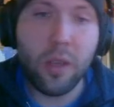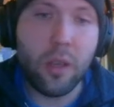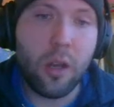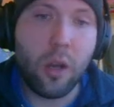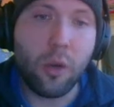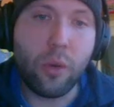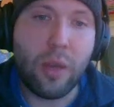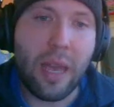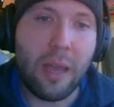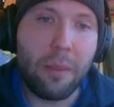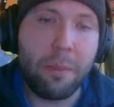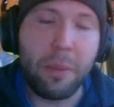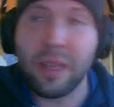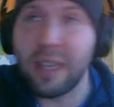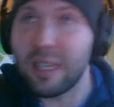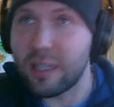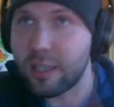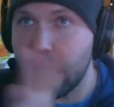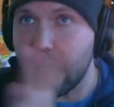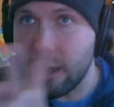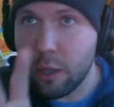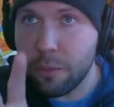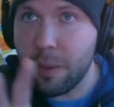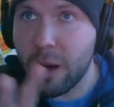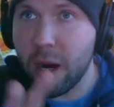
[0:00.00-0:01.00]
Okay, but this
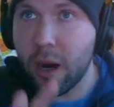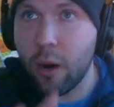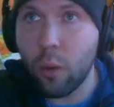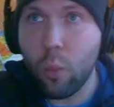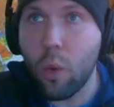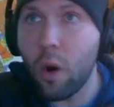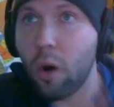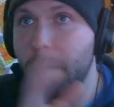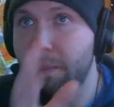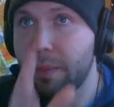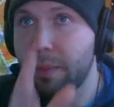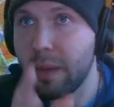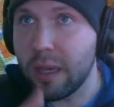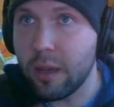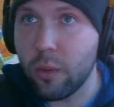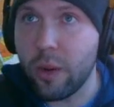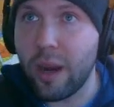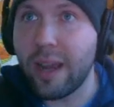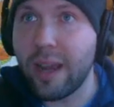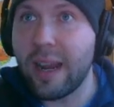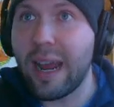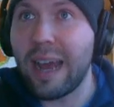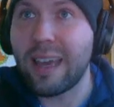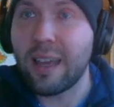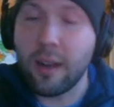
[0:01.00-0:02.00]
other part won't be,
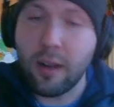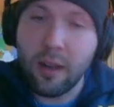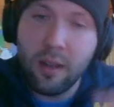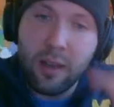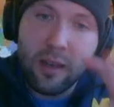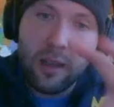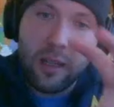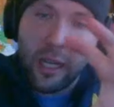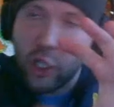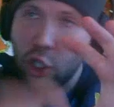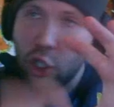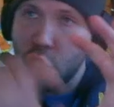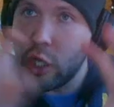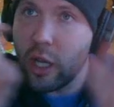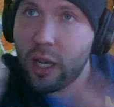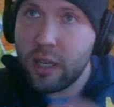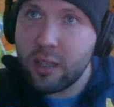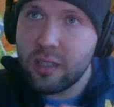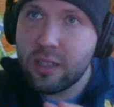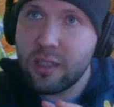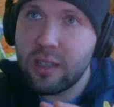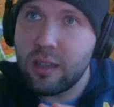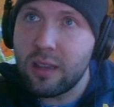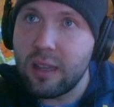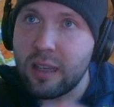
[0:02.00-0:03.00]
right? I can
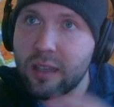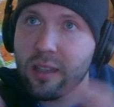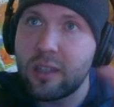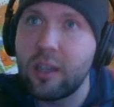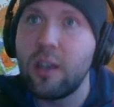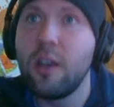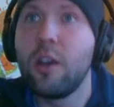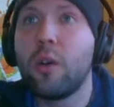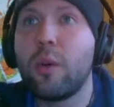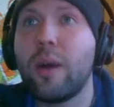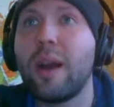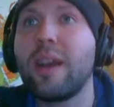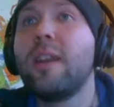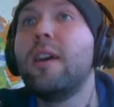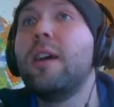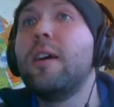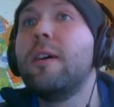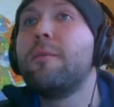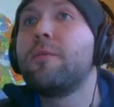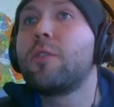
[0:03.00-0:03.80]
adjust this, right?